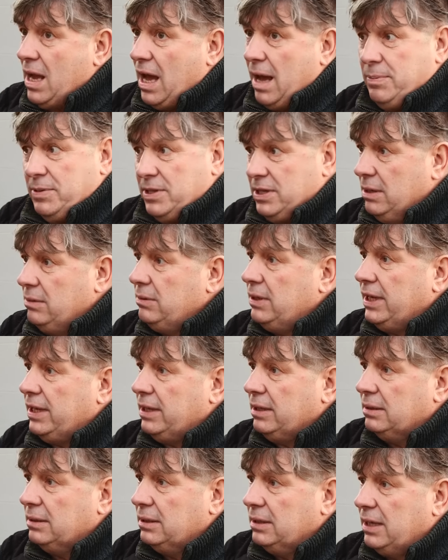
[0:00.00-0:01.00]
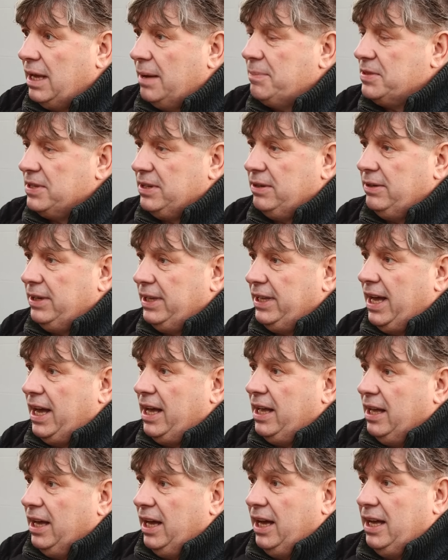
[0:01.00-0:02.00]
Absolutely. Absolutely, yeah.
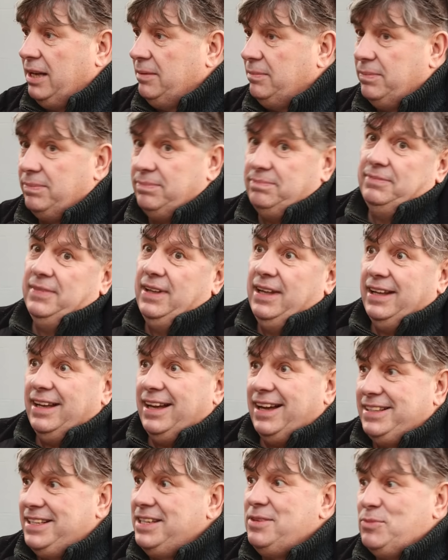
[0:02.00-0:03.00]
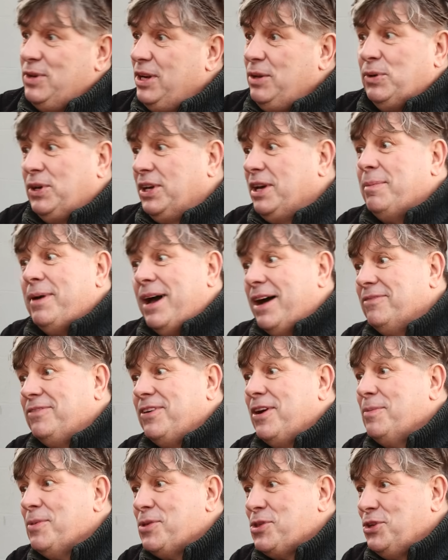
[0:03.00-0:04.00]
I didn't really want to come out. I'm
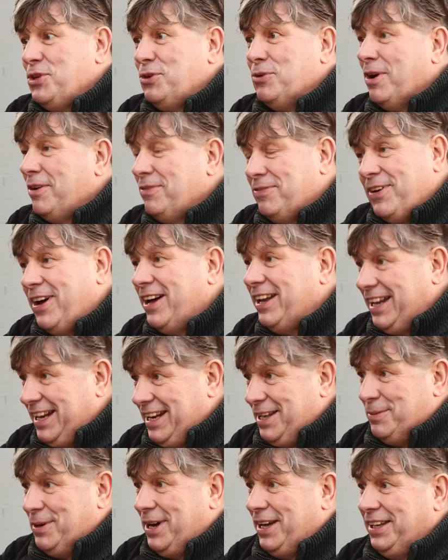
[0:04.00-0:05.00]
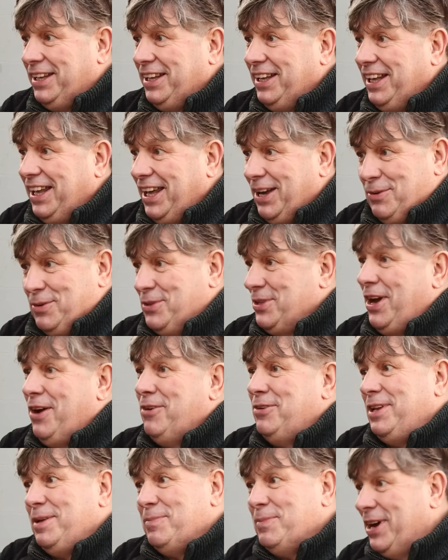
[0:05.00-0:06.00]
very much a Europhile anyway. It was
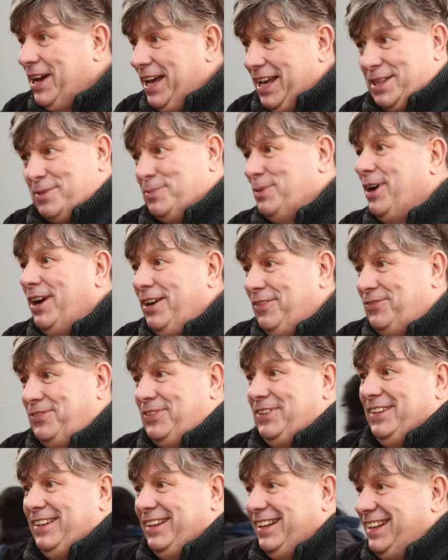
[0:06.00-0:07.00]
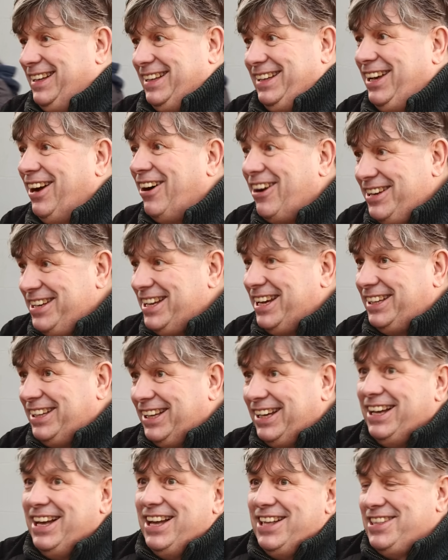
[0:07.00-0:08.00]
only my ex-wife. And the idea
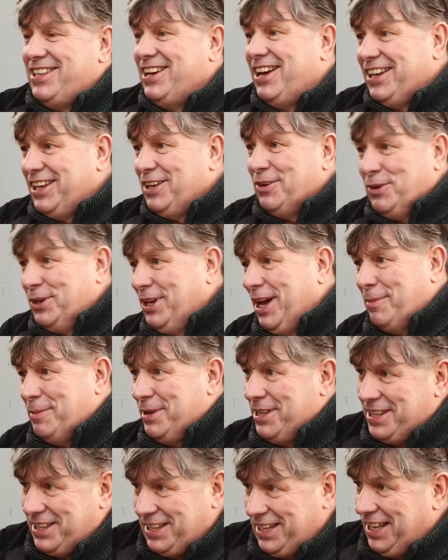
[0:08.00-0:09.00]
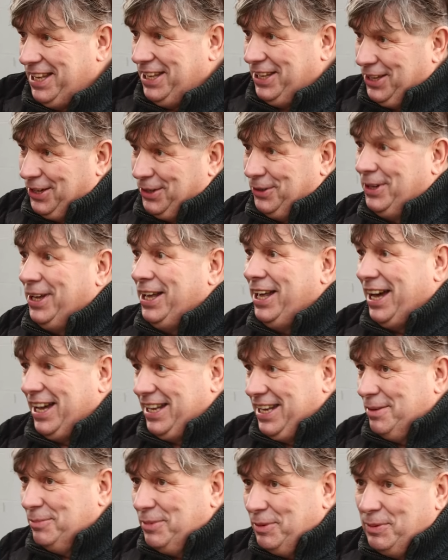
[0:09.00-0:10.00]
that Turkey would come into the EU
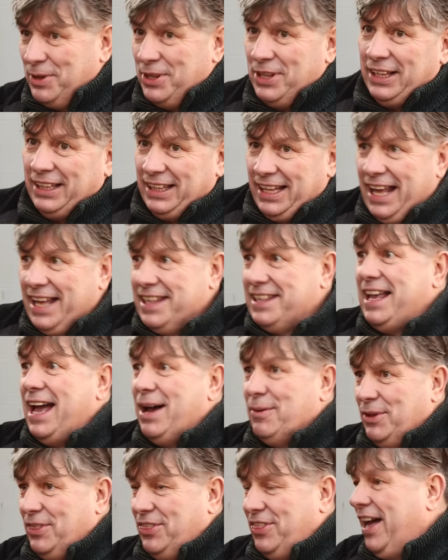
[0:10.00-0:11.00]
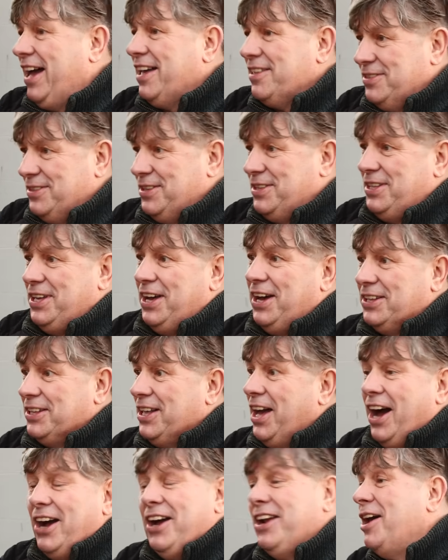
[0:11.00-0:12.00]
and then we'd be loused out with thousands of
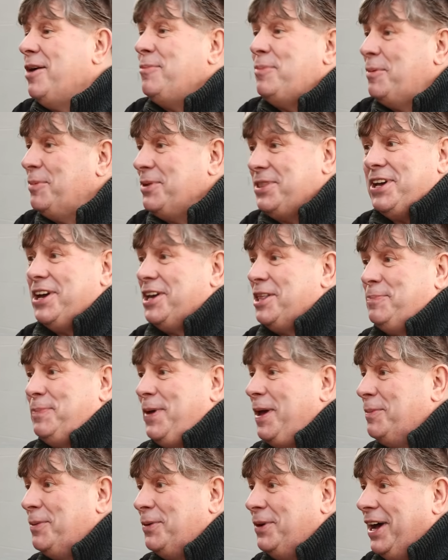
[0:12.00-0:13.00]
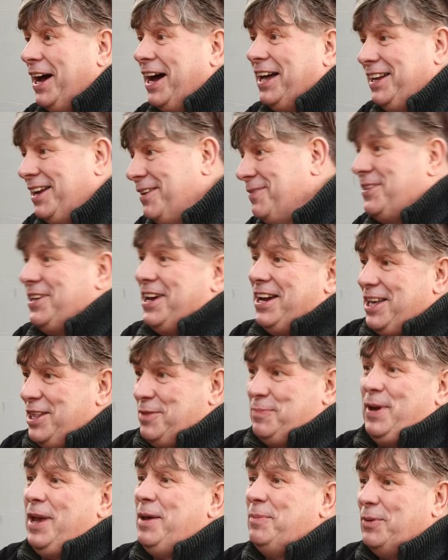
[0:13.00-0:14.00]
Turks. I've got no problem with Turkish people. I love
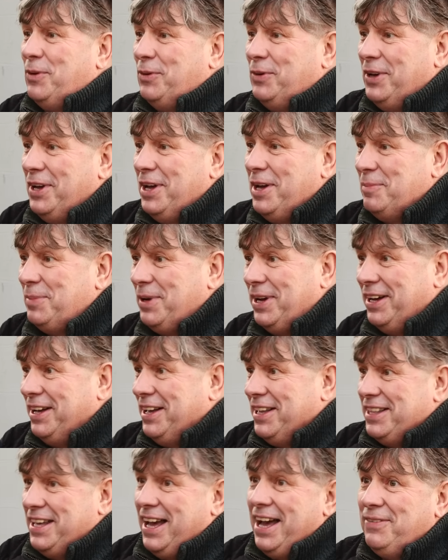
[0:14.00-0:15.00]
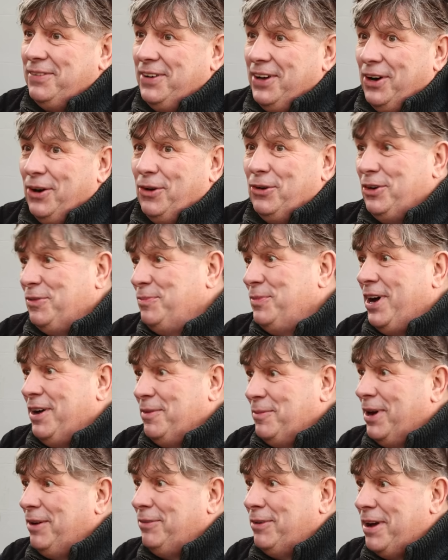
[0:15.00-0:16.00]
Turkish people. But to have all of my
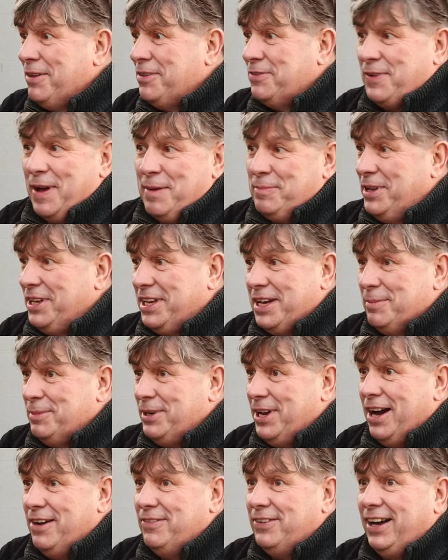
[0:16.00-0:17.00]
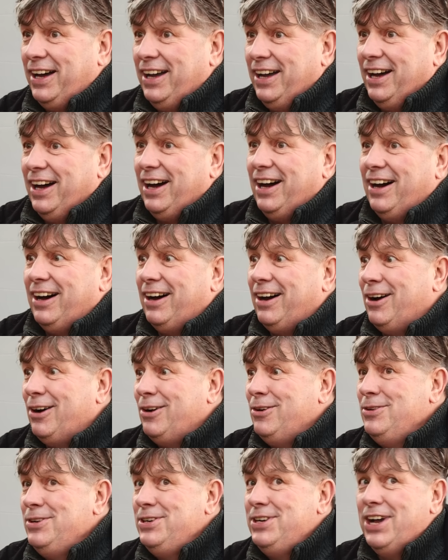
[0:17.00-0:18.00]
wife's family coming over,
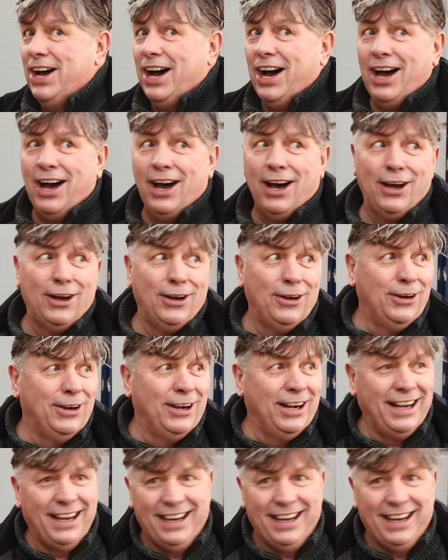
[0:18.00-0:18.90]
oh no.